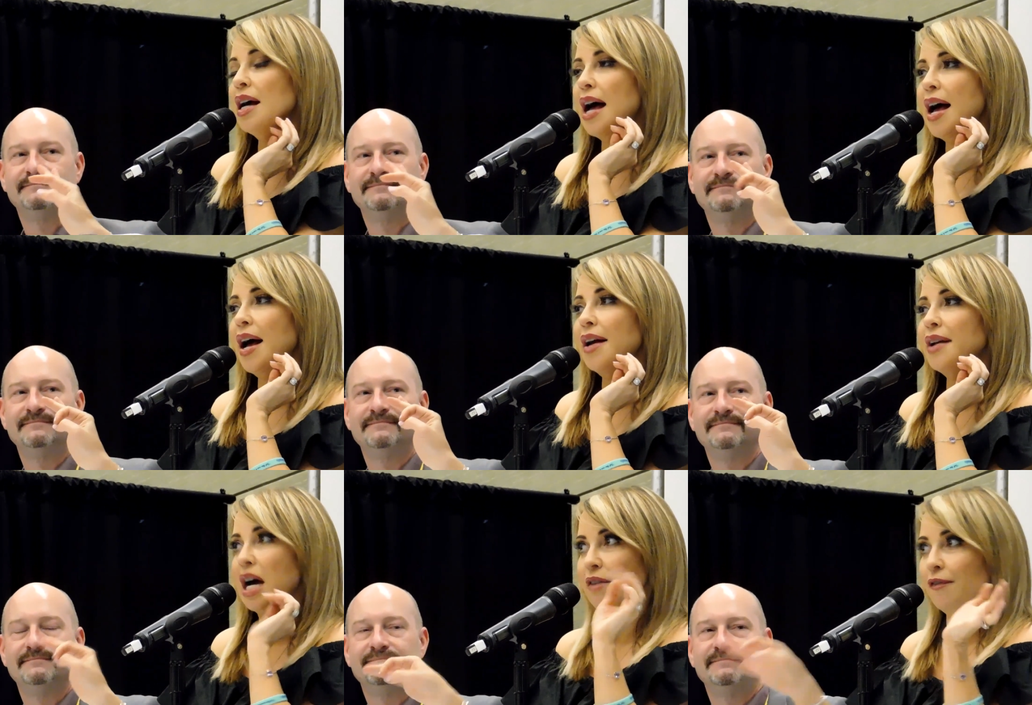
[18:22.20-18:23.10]

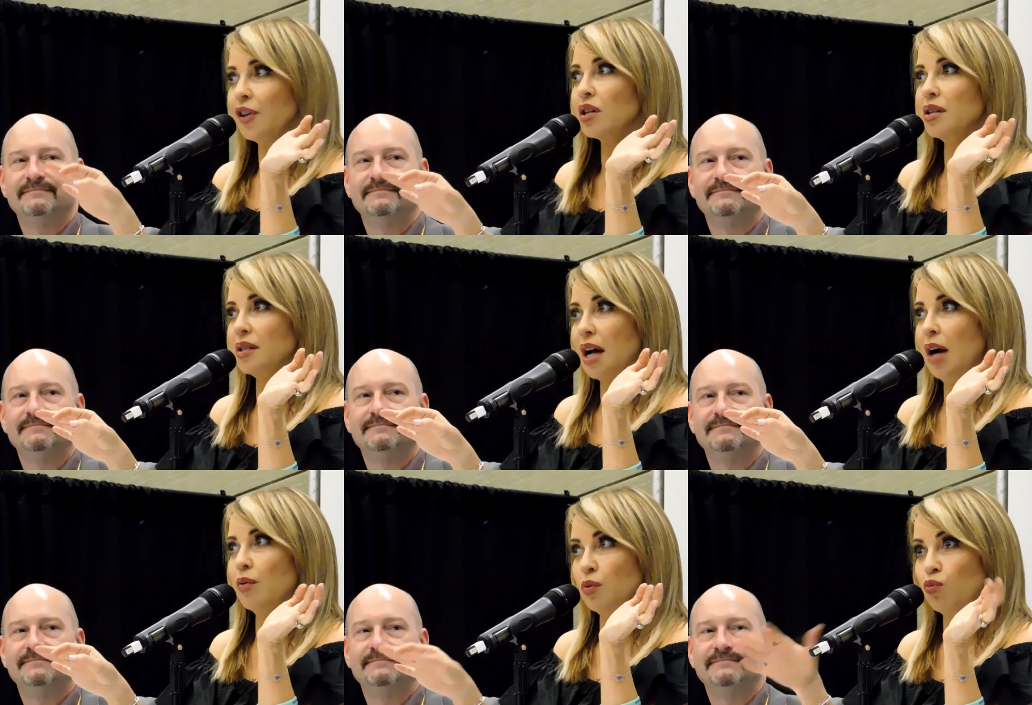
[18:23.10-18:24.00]
Speaker 1: And at first,
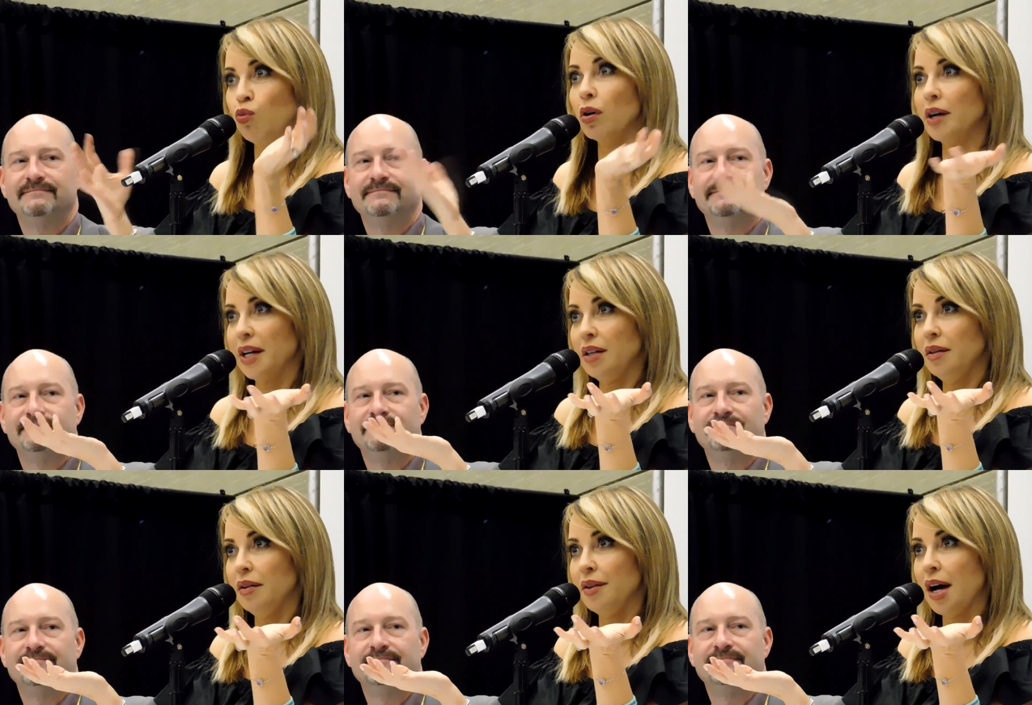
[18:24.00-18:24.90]
I was worried
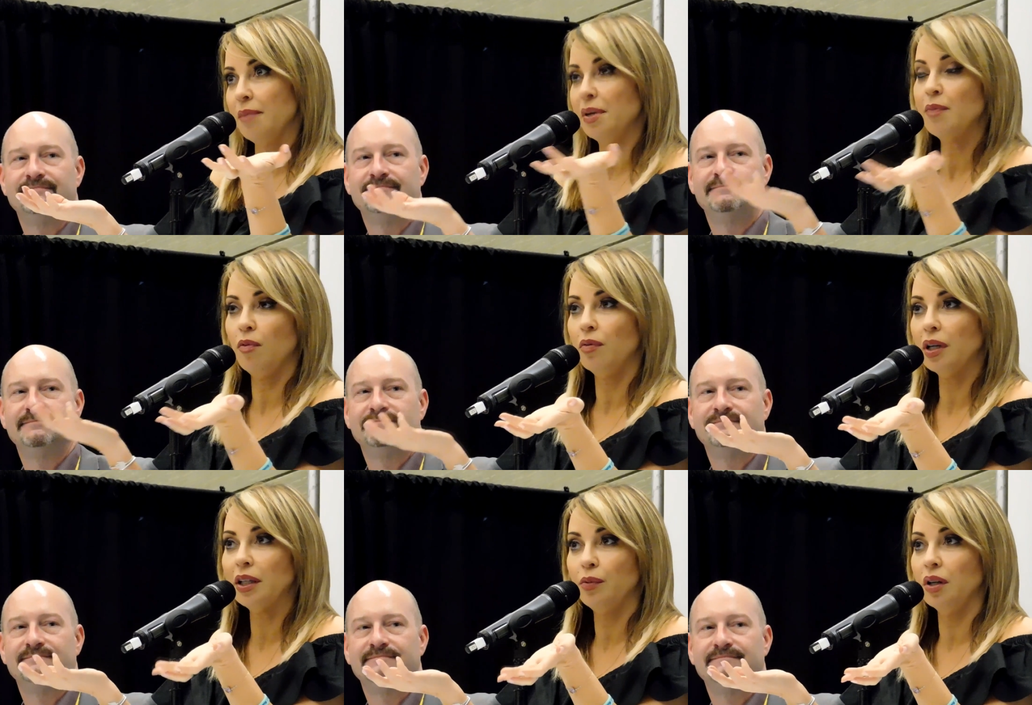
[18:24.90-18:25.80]
that people
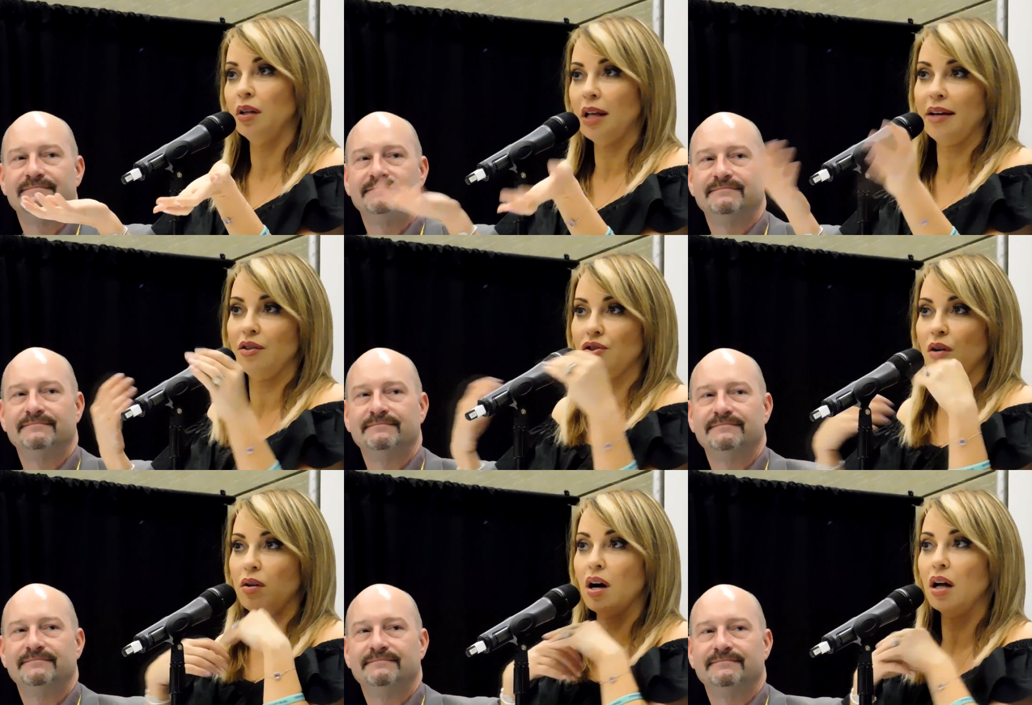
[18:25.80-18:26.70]
really wouldn't like the
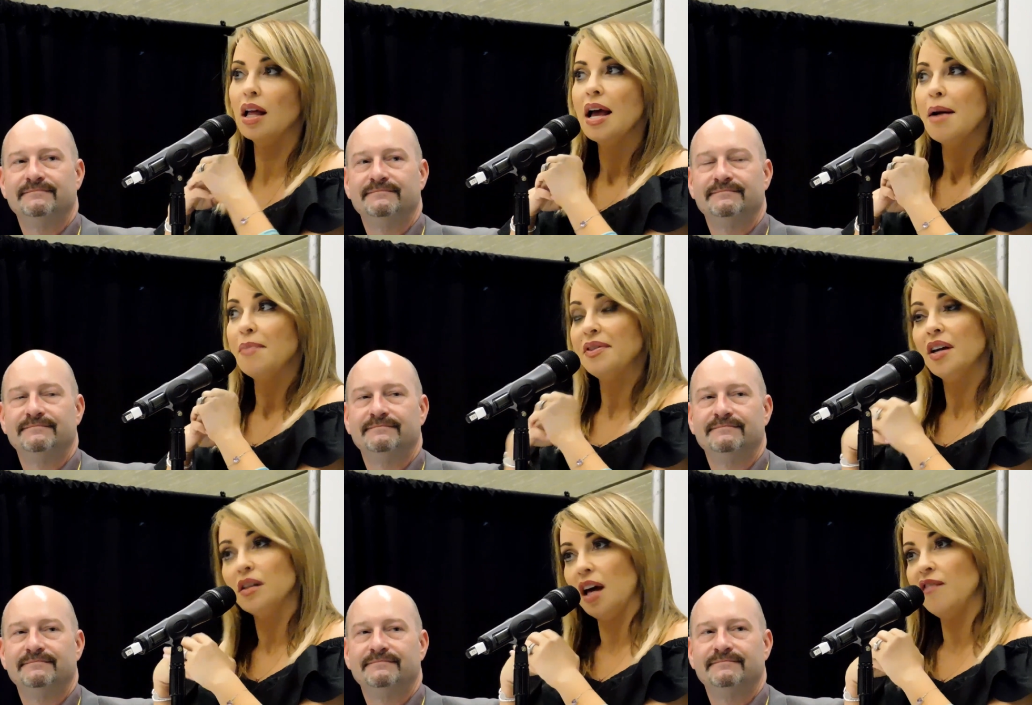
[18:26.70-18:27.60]
show at all. But
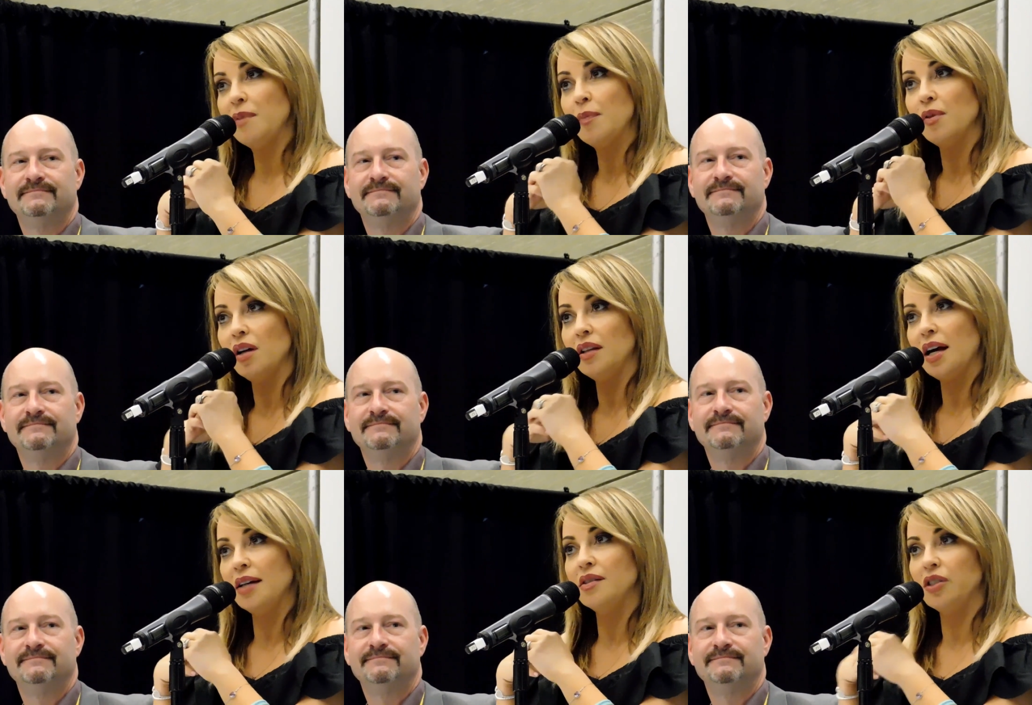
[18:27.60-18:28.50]
then a lot of people
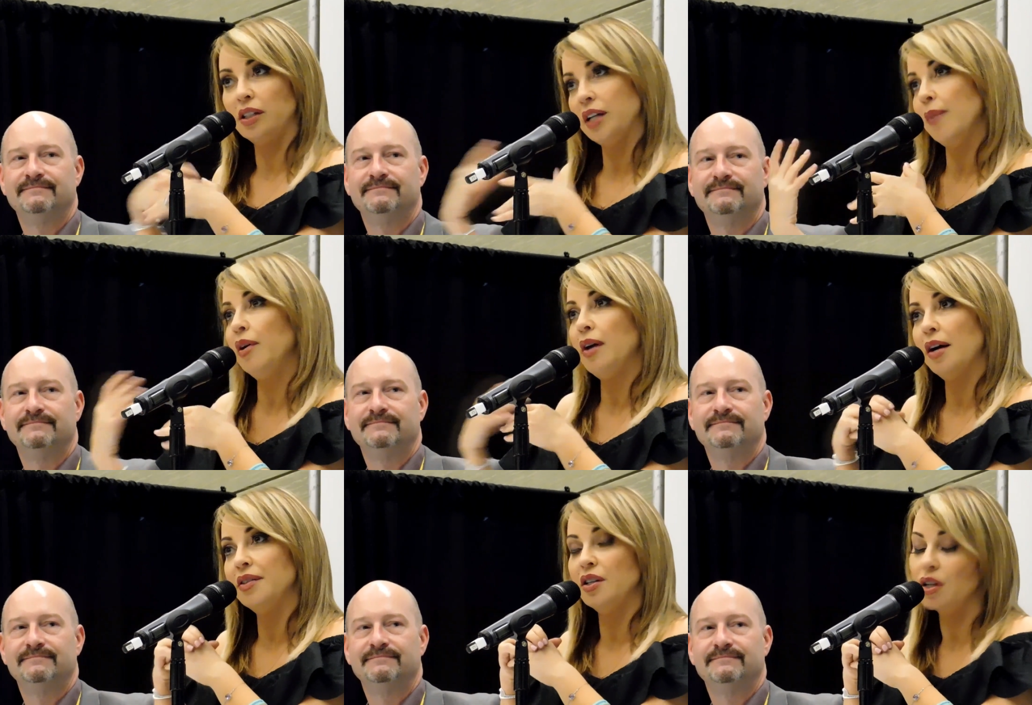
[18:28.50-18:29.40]
online started coming around
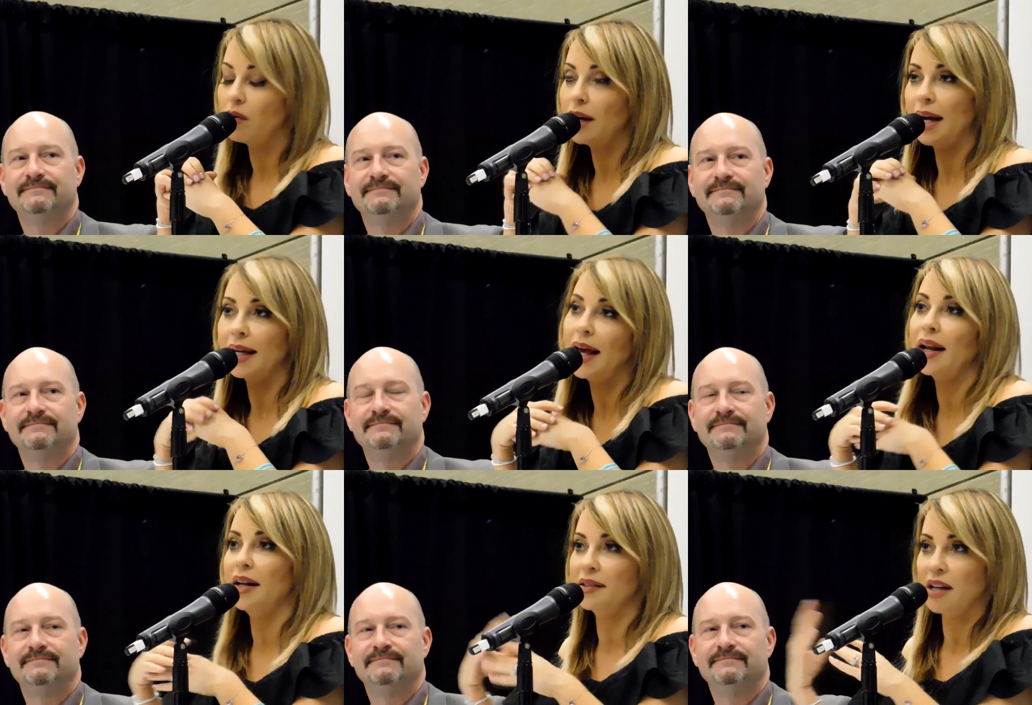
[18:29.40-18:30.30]
and said, you know what, I get
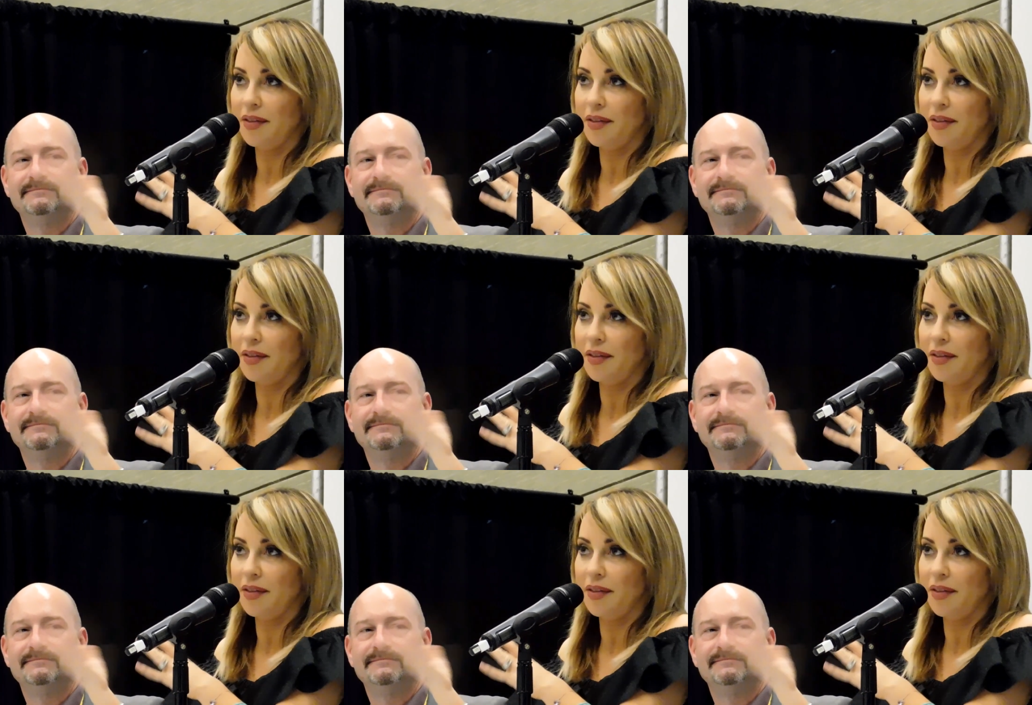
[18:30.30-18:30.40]
it. It's not